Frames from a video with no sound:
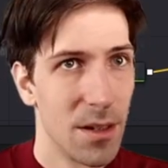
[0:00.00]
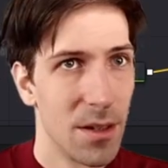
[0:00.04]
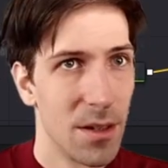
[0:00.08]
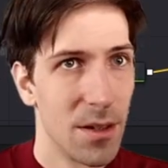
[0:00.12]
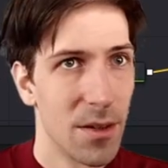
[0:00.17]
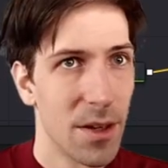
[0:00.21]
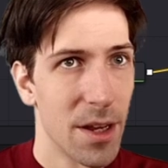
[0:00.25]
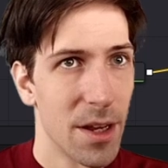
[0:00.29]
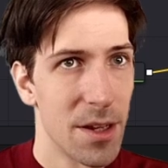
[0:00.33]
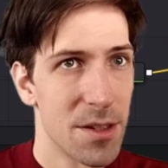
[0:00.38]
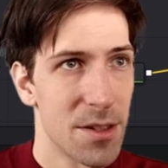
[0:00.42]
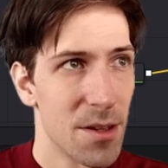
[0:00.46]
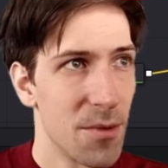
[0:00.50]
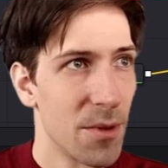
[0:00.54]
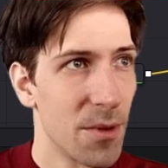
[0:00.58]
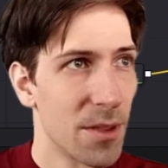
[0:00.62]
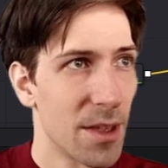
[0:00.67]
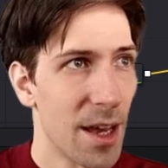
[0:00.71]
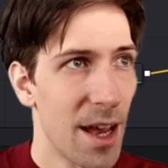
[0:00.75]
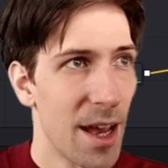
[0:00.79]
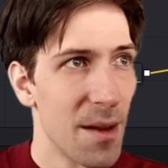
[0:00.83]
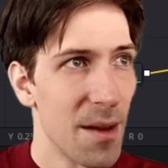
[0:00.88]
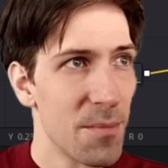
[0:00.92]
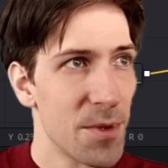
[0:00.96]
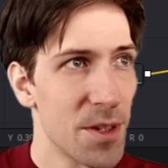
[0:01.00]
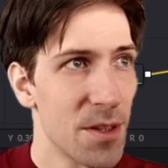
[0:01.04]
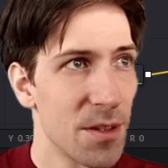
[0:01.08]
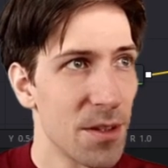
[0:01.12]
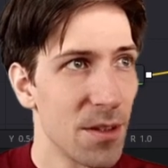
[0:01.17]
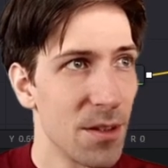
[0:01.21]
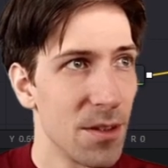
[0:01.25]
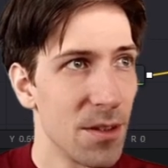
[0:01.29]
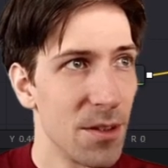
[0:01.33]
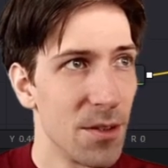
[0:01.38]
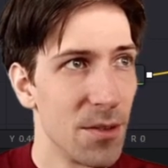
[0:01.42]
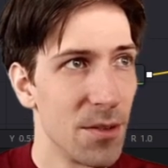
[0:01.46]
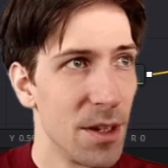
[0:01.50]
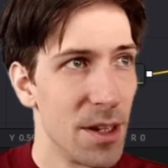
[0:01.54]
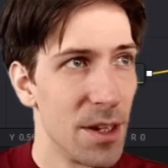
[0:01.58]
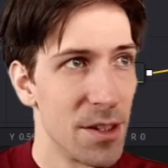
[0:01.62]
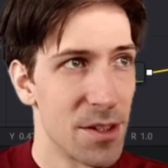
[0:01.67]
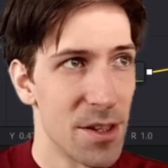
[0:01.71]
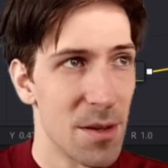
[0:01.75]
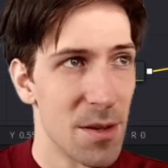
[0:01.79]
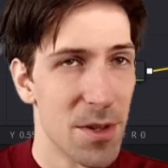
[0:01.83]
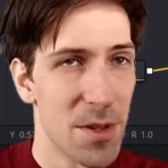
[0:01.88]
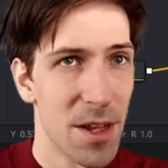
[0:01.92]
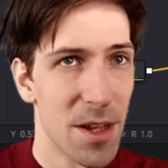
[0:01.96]
Okay, so with absolute, it
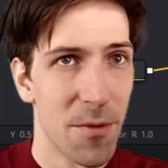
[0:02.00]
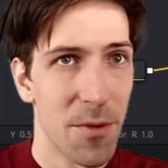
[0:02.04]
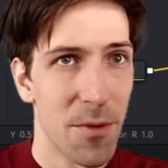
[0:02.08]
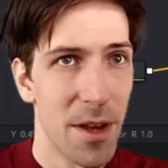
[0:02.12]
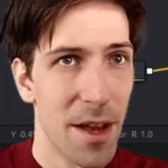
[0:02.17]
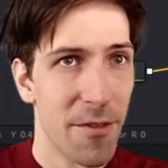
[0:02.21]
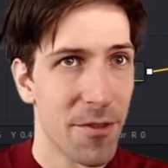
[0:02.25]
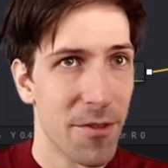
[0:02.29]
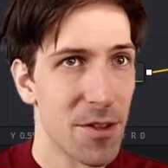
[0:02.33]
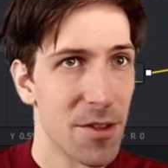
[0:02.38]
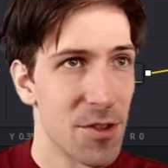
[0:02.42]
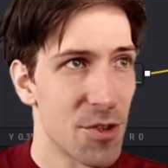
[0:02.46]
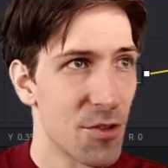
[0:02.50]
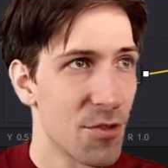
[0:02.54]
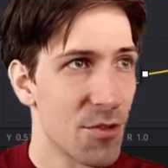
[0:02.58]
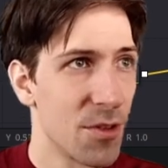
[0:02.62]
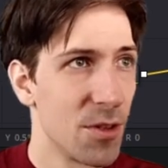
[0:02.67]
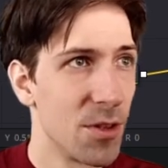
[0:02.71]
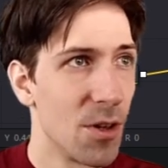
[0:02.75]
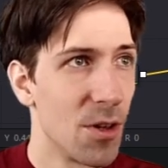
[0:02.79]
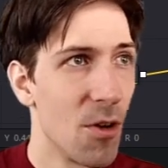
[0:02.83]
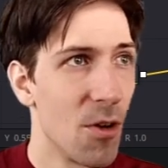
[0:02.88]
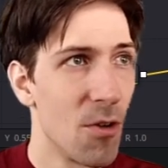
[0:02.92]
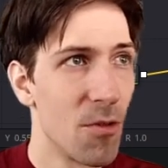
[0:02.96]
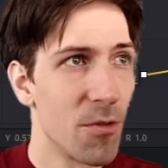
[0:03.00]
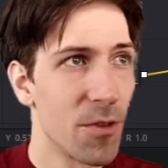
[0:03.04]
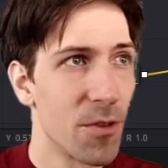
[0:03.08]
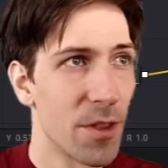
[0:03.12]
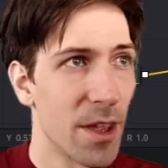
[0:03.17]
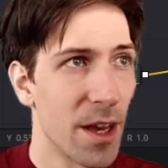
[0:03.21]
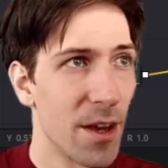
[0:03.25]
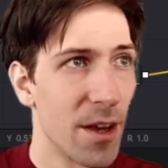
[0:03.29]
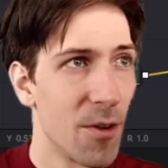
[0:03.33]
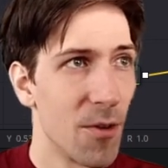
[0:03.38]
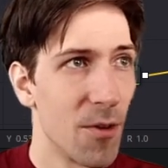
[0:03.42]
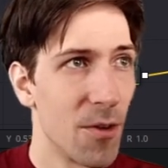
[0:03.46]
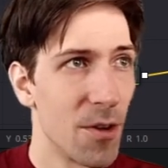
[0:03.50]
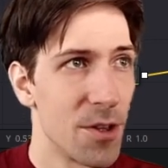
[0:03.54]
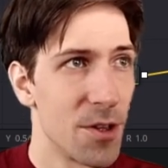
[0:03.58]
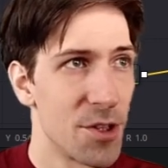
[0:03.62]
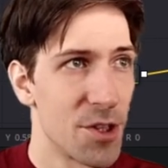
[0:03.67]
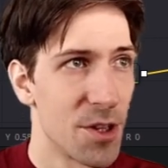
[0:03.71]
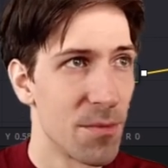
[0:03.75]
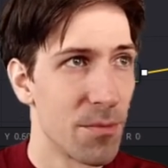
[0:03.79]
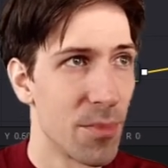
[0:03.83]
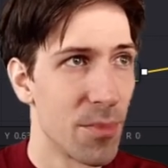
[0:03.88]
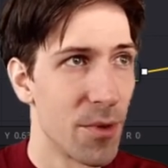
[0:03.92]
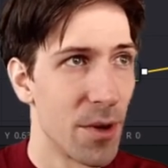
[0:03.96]
seems like we have control over that
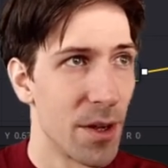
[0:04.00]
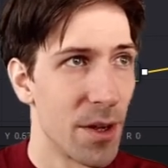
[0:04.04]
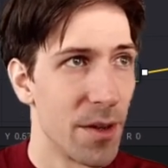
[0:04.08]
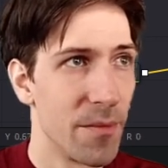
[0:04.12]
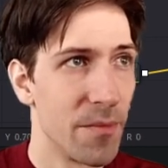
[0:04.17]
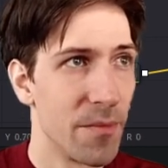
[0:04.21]
origin point.